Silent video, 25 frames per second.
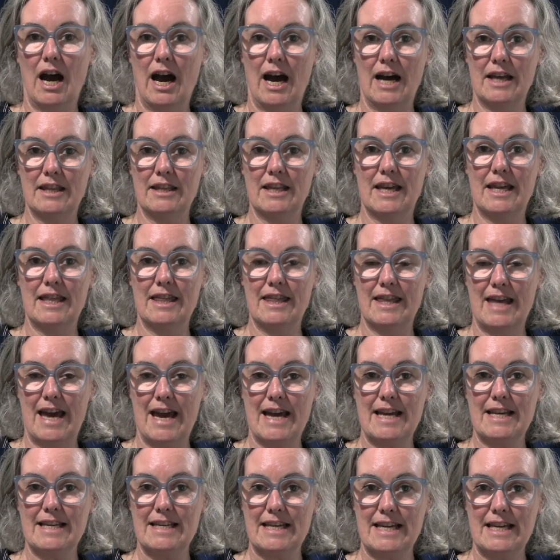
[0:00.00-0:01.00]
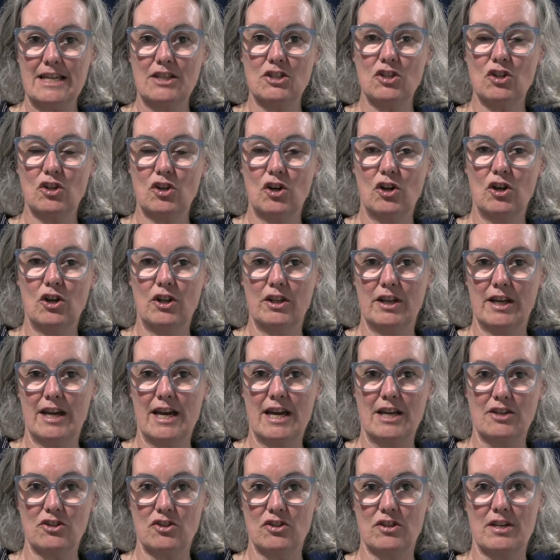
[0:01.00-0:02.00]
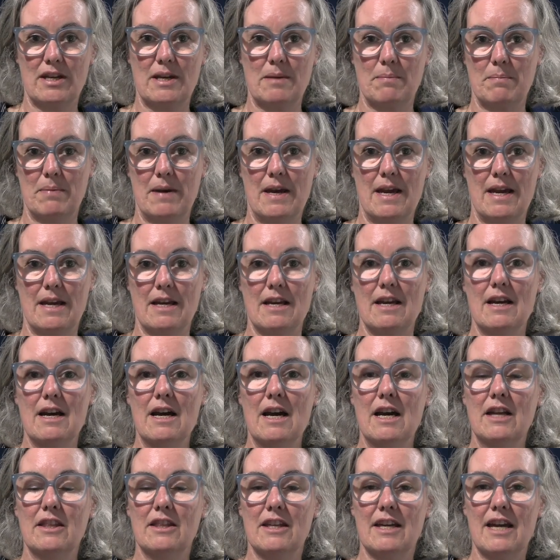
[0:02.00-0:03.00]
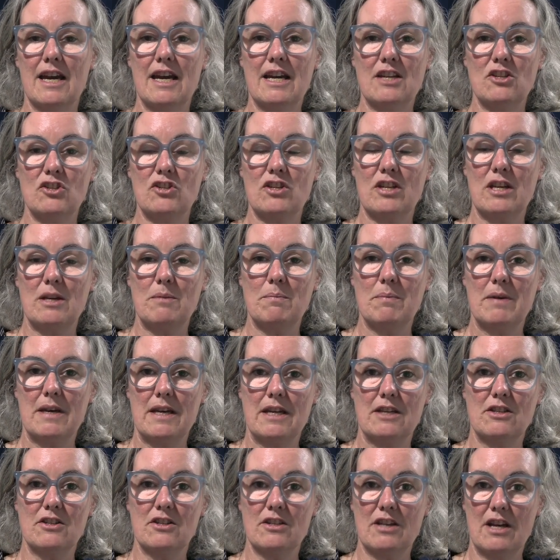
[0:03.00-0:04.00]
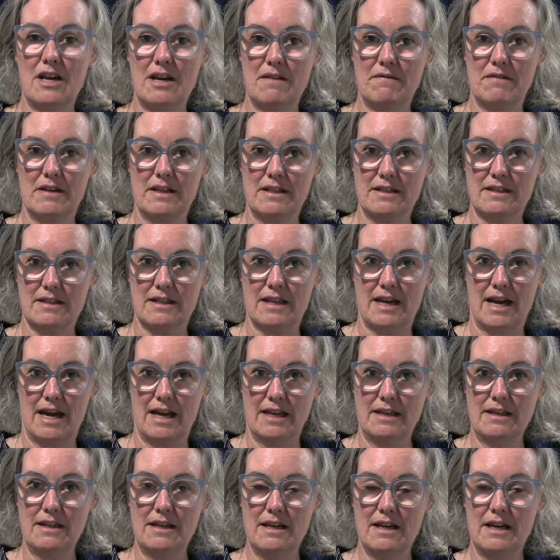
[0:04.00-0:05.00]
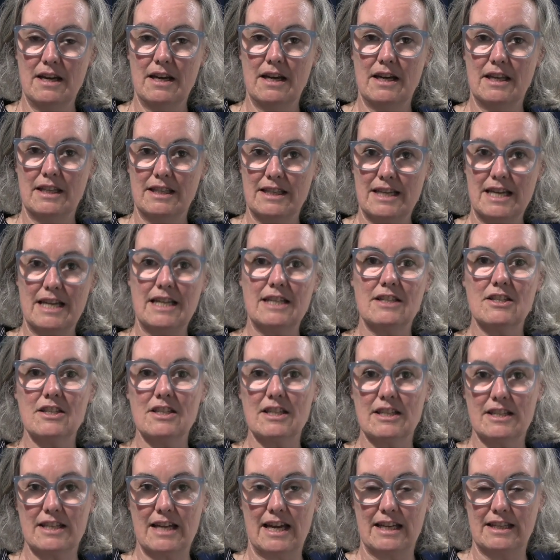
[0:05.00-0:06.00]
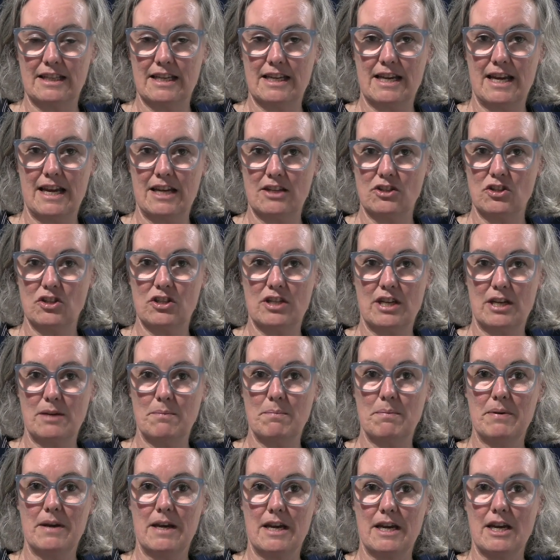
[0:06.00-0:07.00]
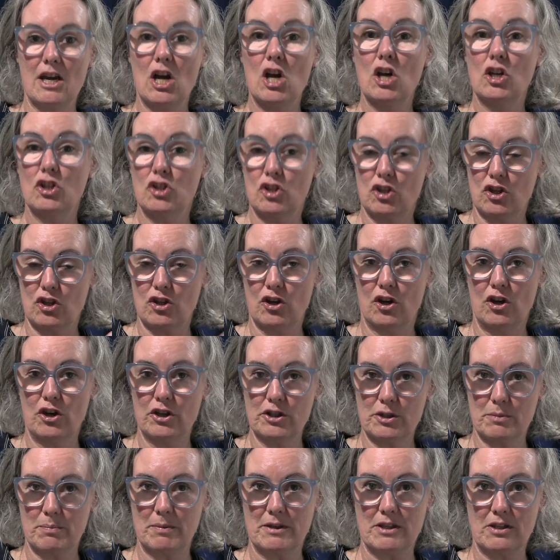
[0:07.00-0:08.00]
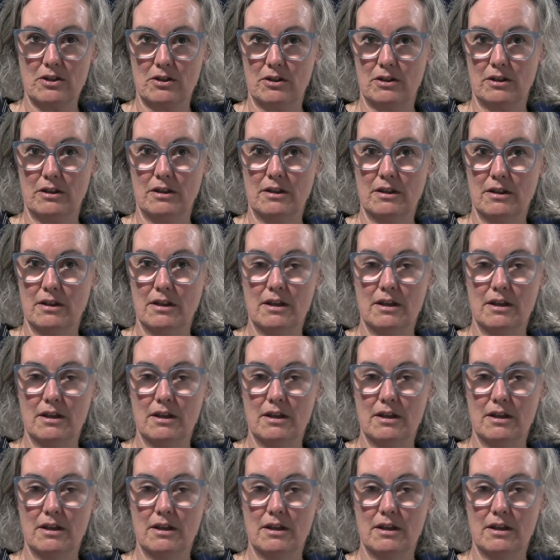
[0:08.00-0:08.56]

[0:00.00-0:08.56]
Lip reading: and then they need to call the HCP. The HCP service then needs to send a HCP to the hospital.